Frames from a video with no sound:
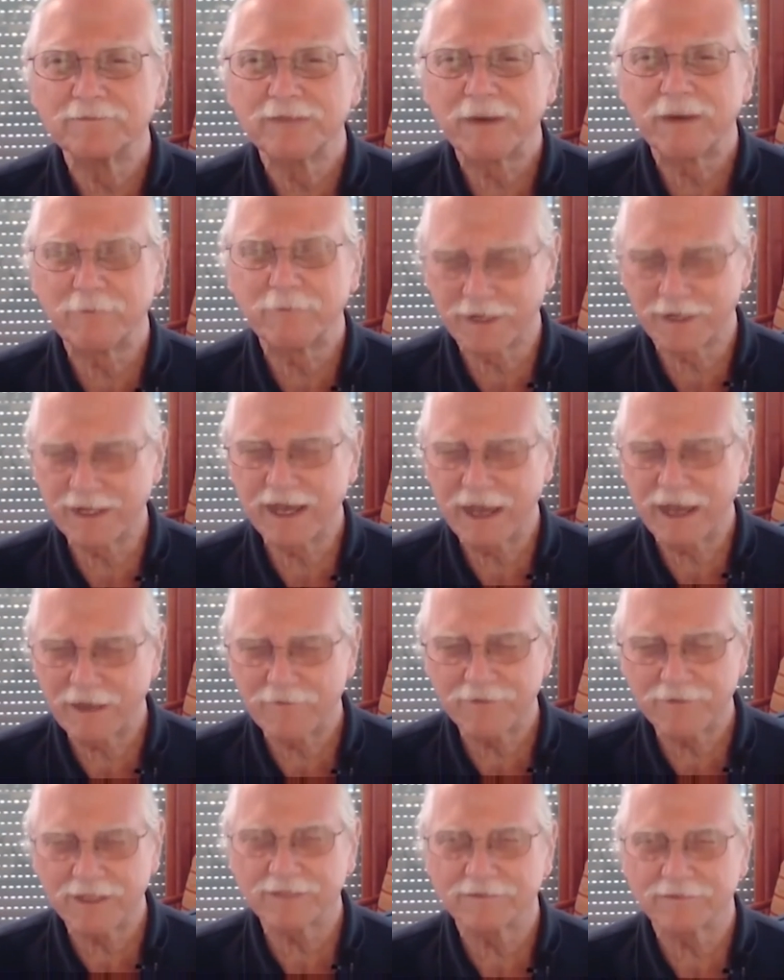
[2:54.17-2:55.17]
I want to
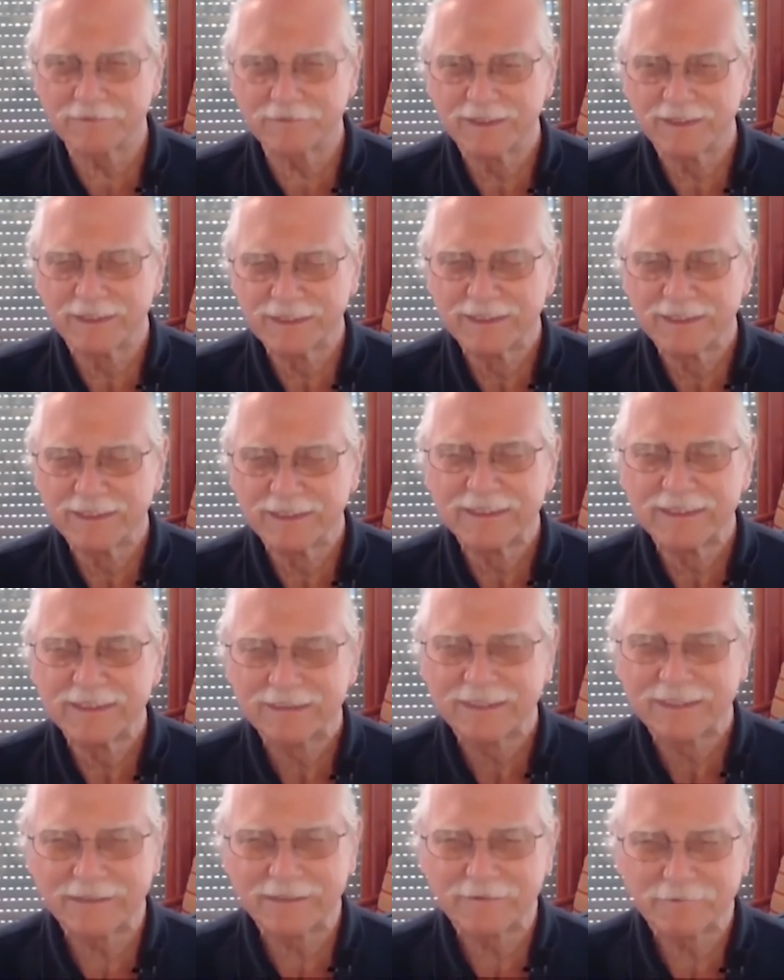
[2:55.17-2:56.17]
have that
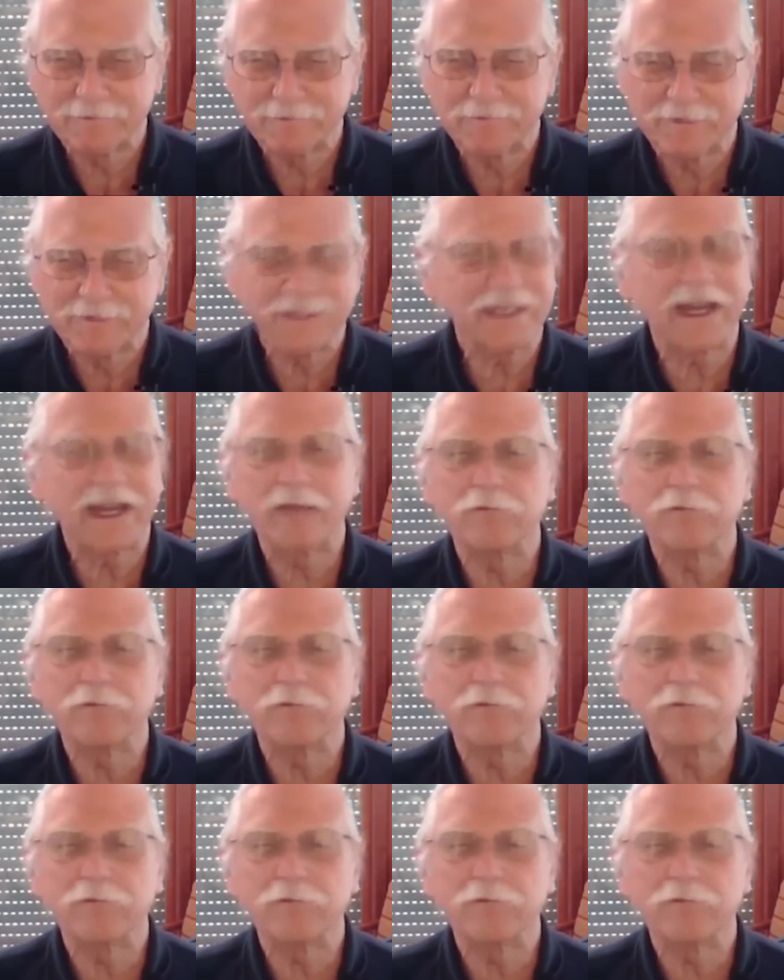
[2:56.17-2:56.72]
thing